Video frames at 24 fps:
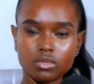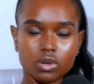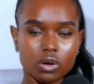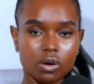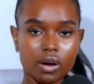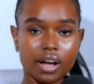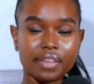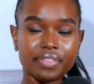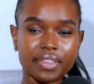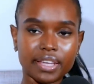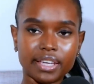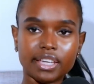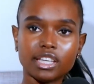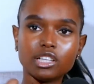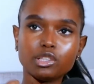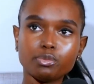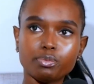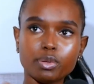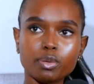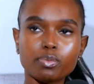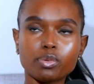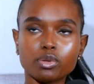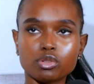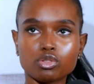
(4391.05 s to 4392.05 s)
no, and they
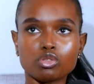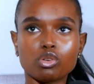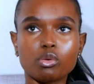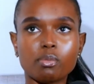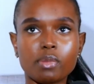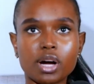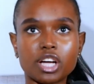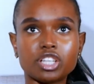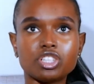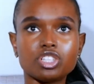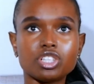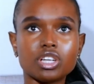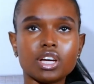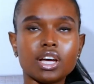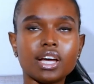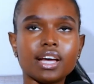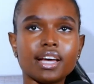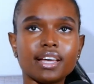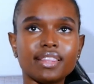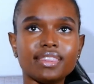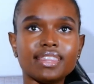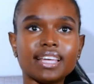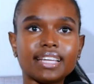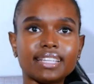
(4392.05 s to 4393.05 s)
killed people so much
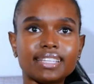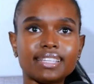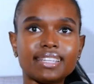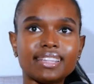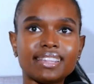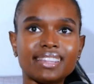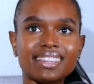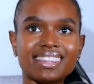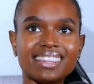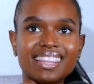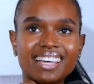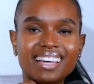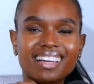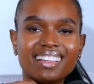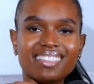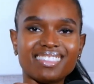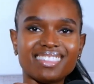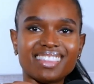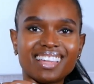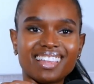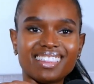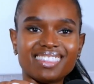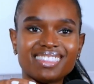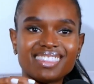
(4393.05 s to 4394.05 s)
that
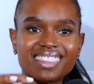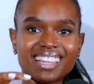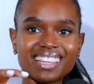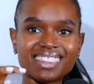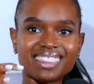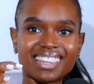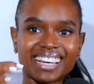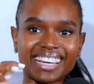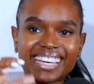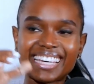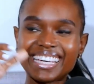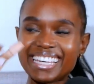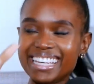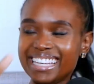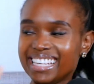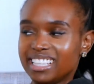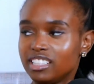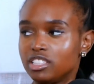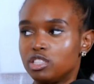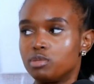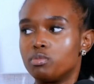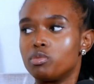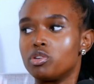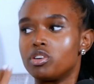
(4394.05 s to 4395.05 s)
the, the, the, the
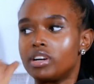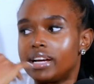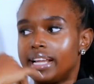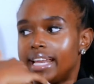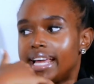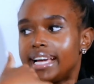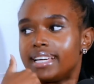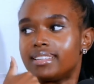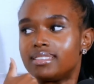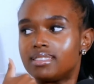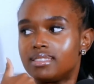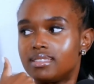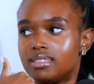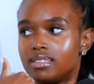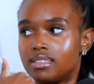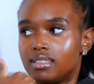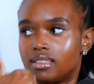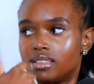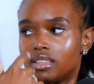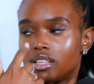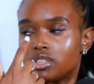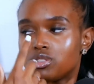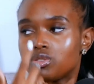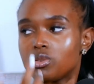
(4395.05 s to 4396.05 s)
killing
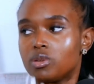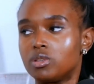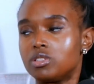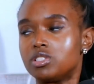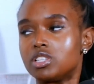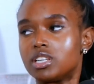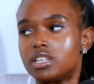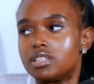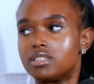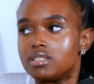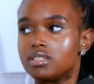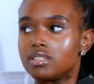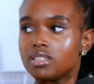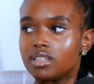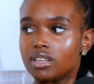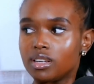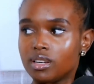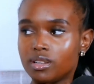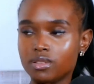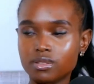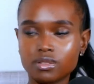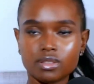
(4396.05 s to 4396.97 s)
demoralized the soldiers.